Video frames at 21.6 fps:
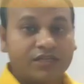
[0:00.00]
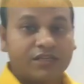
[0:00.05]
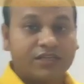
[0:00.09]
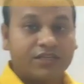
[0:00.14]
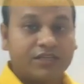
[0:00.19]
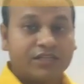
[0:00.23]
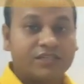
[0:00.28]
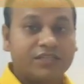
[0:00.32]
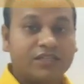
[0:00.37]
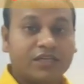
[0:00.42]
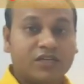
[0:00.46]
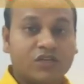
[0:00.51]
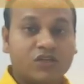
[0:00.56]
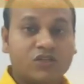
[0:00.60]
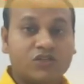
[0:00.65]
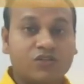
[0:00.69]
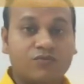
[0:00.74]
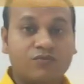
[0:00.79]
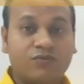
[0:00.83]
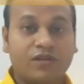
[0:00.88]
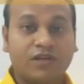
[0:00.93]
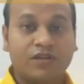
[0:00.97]
in the
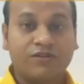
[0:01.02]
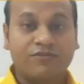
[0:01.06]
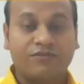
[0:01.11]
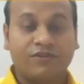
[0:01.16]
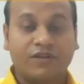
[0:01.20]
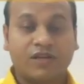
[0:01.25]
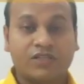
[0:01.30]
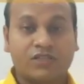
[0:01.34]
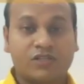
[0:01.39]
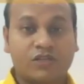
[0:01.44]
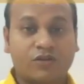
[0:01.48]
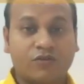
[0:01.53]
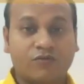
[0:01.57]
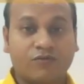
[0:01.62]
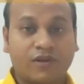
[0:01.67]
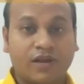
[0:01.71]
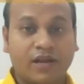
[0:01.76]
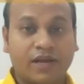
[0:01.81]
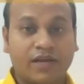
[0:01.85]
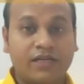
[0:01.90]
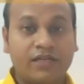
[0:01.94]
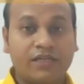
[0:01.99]
case of the refraction of
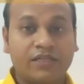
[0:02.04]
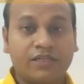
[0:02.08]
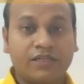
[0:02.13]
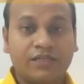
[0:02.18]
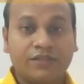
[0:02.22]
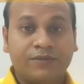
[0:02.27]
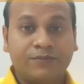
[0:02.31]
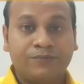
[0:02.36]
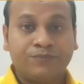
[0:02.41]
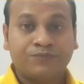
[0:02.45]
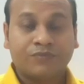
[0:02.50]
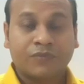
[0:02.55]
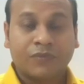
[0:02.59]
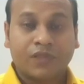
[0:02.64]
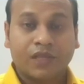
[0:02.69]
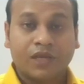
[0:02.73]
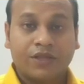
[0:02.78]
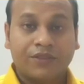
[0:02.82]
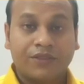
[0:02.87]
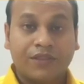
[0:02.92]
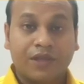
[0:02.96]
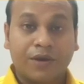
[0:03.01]
light,
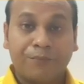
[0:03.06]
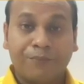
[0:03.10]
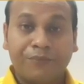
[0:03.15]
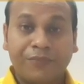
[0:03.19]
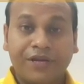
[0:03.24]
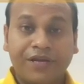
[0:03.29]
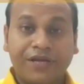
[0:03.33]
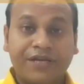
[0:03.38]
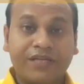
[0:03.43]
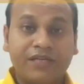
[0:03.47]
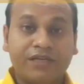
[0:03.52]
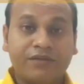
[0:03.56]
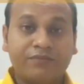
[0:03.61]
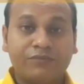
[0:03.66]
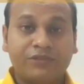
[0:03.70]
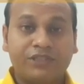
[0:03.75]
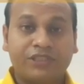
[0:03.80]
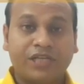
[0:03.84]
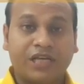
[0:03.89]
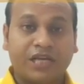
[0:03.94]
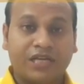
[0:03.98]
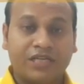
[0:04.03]
the
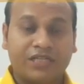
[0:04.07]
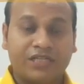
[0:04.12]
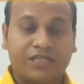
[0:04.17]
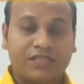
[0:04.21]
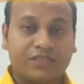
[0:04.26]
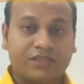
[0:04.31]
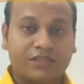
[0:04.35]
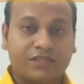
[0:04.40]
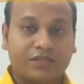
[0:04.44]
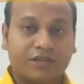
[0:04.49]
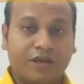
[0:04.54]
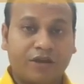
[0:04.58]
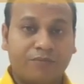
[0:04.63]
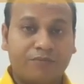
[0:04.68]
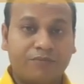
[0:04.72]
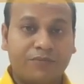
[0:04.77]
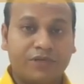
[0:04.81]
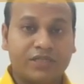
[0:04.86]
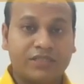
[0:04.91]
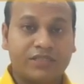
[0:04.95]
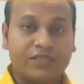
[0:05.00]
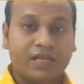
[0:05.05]
medium changes.
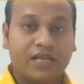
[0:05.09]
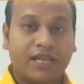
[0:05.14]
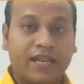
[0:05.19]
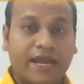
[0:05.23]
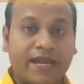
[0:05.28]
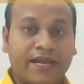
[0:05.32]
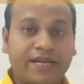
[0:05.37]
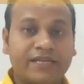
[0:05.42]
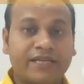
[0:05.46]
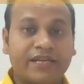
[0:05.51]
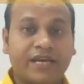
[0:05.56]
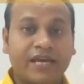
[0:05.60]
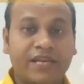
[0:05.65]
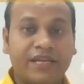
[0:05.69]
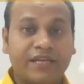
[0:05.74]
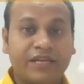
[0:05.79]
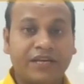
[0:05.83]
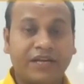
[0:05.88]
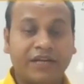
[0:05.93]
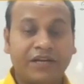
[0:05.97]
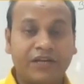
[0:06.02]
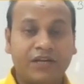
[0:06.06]
Means the light
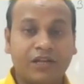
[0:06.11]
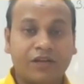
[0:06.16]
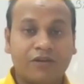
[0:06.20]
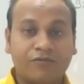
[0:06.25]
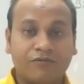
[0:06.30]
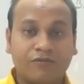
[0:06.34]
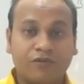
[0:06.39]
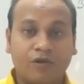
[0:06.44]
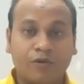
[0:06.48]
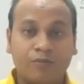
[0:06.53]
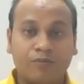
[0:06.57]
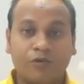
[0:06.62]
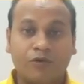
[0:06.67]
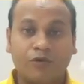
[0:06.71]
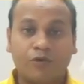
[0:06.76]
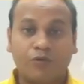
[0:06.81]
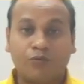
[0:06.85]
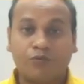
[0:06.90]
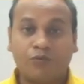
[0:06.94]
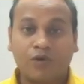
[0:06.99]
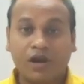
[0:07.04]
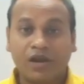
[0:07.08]
can enter from
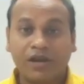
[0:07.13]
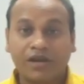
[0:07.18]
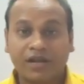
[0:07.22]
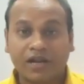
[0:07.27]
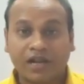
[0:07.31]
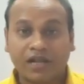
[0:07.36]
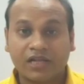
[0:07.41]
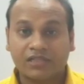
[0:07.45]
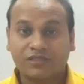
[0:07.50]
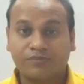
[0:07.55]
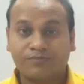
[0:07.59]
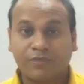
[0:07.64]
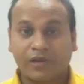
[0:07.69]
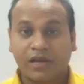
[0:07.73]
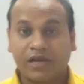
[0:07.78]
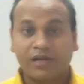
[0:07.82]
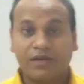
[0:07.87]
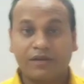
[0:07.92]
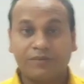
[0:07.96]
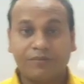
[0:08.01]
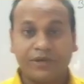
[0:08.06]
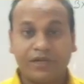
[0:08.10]
one
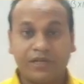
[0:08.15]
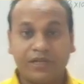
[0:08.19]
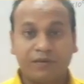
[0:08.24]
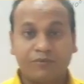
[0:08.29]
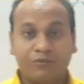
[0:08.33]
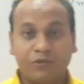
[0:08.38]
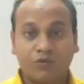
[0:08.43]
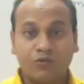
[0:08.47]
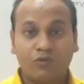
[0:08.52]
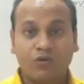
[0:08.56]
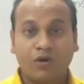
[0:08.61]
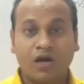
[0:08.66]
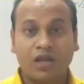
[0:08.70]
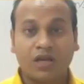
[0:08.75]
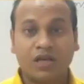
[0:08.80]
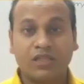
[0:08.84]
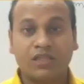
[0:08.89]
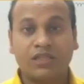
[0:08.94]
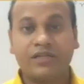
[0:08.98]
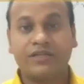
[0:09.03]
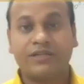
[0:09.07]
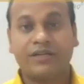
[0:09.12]
transparent medium to
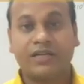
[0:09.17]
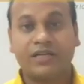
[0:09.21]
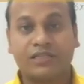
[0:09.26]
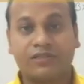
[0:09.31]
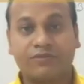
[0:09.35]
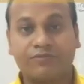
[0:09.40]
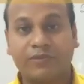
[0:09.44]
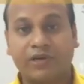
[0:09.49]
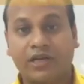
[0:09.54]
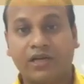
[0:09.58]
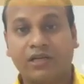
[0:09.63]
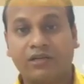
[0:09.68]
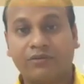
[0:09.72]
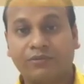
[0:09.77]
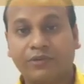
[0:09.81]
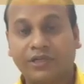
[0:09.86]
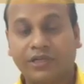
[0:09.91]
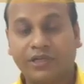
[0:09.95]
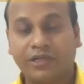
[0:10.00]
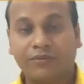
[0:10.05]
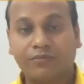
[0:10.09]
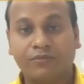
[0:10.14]
another transparent
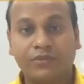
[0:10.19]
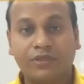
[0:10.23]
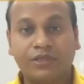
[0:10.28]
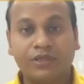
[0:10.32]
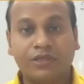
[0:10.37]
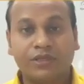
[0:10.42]
medium.